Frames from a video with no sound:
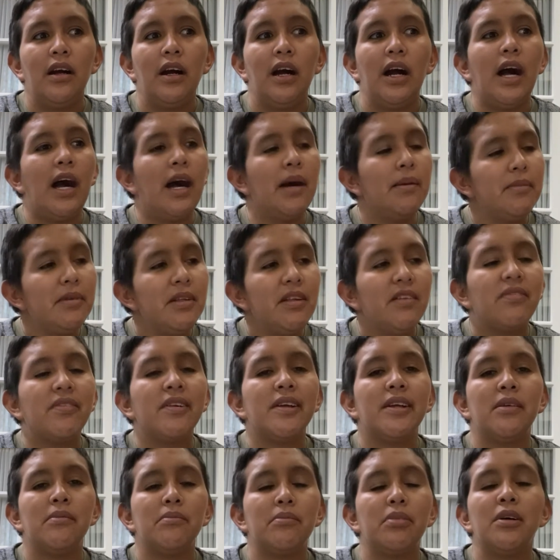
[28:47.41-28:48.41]
I'm gonna
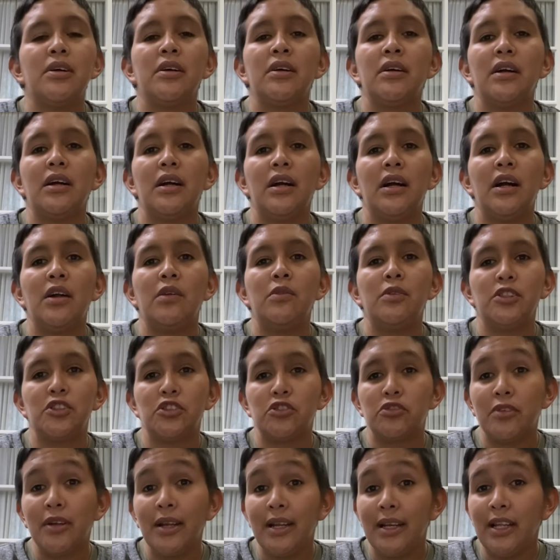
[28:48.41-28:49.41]
freaking put a
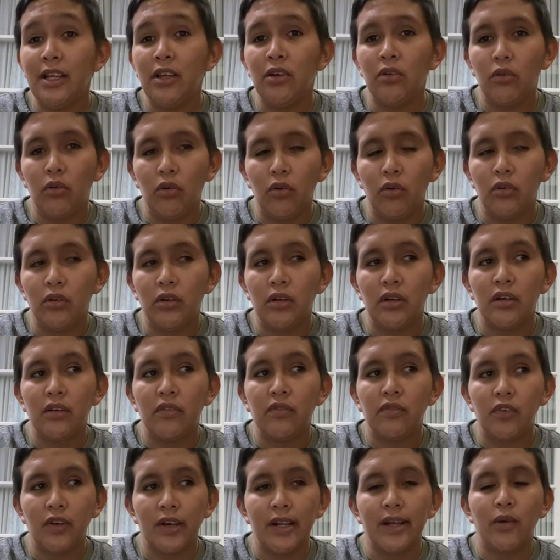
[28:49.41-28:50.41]
restraining order
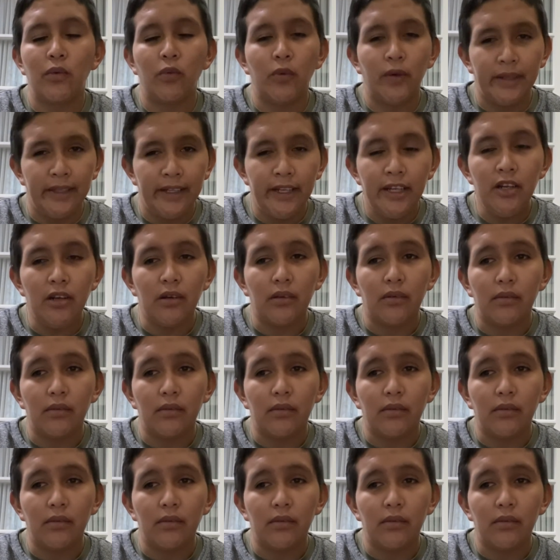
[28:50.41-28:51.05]
for like 1 year.